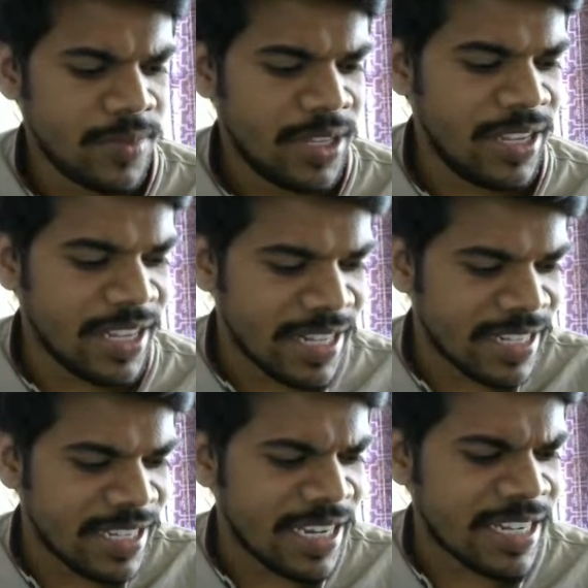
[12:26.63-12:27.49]

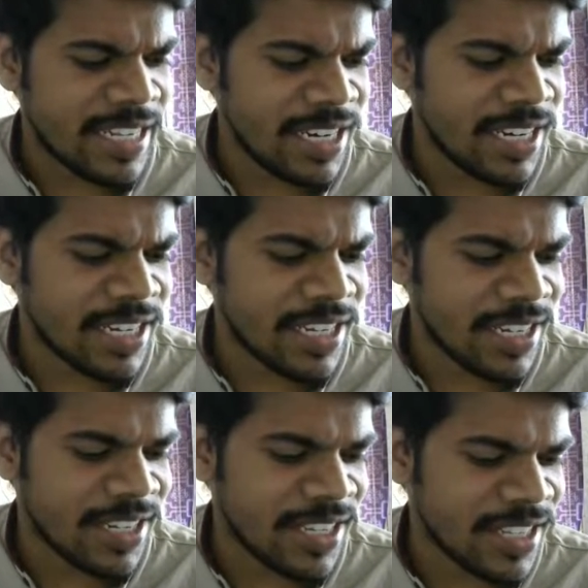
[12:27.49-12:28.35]
Yes, excellent,
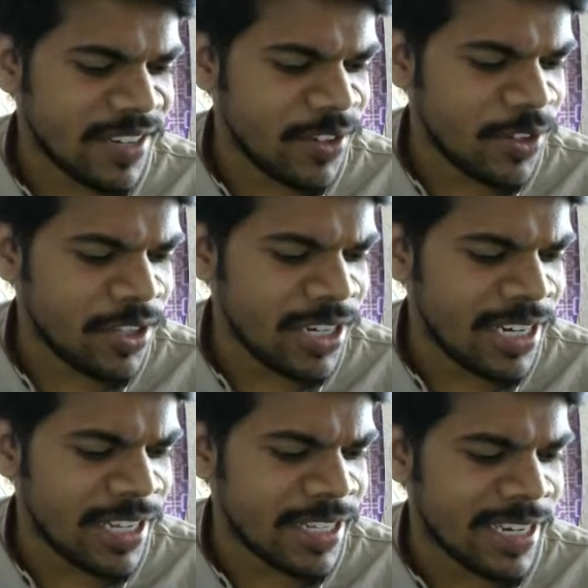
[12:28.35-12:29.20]
Safiuddin.
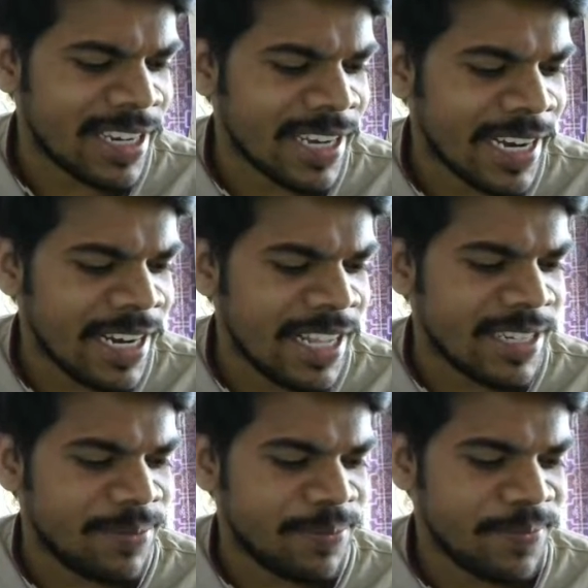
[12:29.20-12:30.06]
It is a
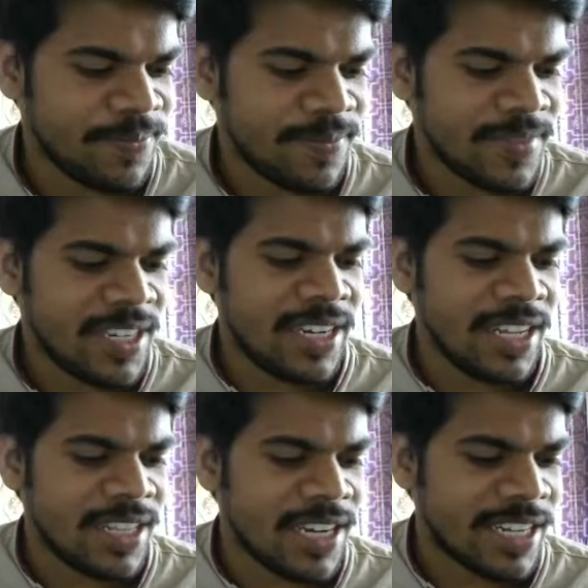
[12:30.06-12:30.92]
cretinism. It
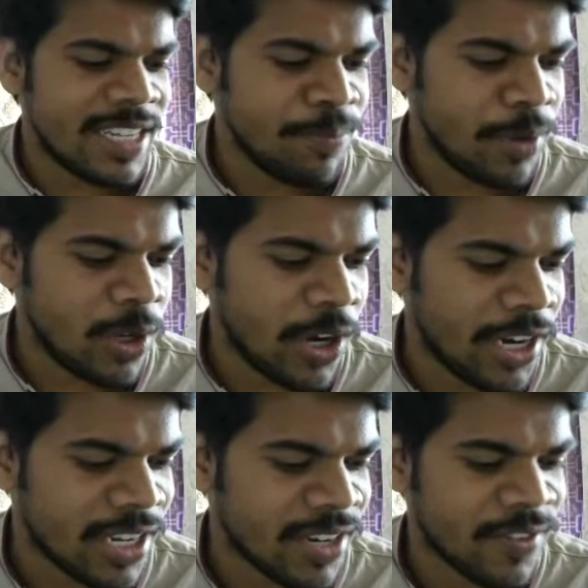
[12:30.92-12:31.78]
is not simple
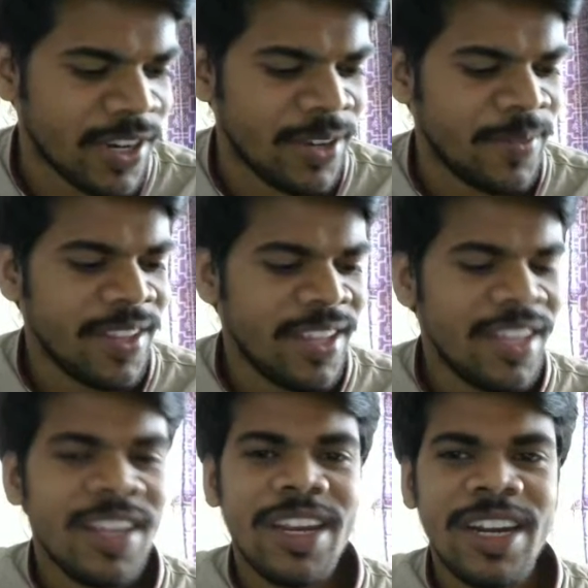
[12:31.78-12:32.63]
goiter, Ifra.
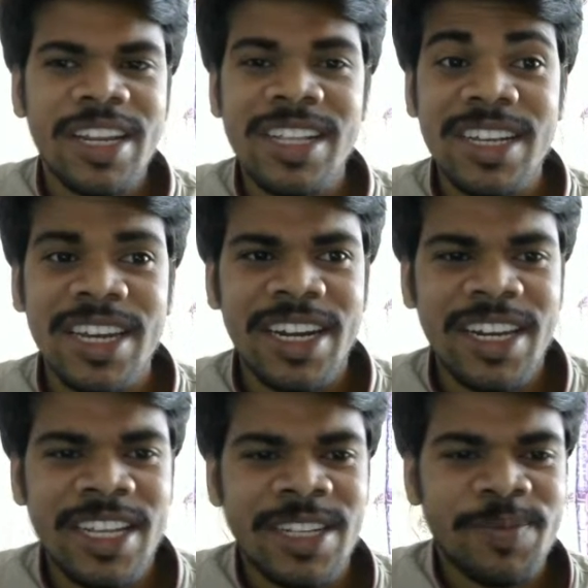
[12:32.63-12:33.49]
It is
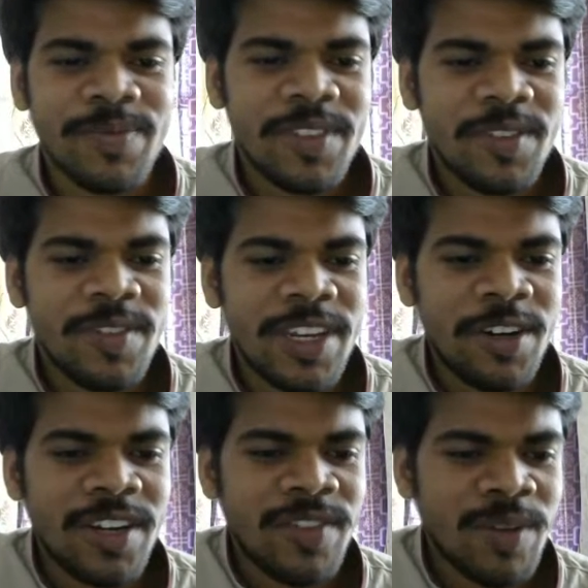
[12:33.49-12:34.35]
cretinism. Very
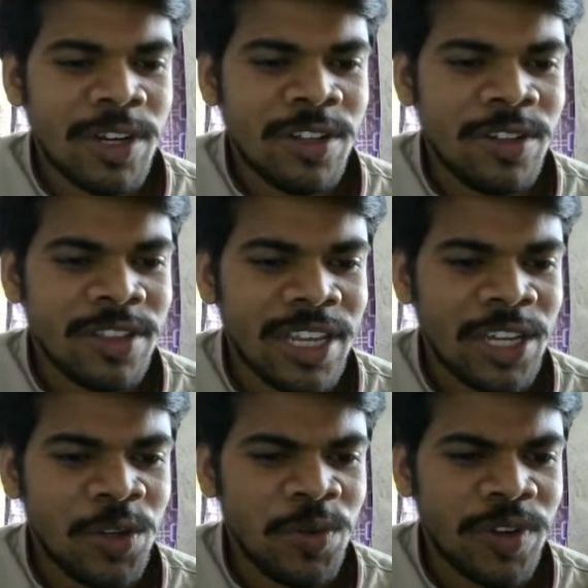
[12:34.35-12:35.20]
good, Ifra Maksud.
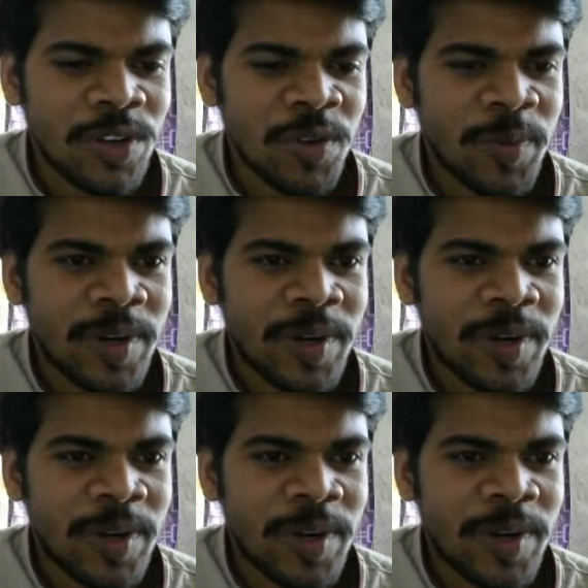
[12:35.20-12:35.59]
Thank you for your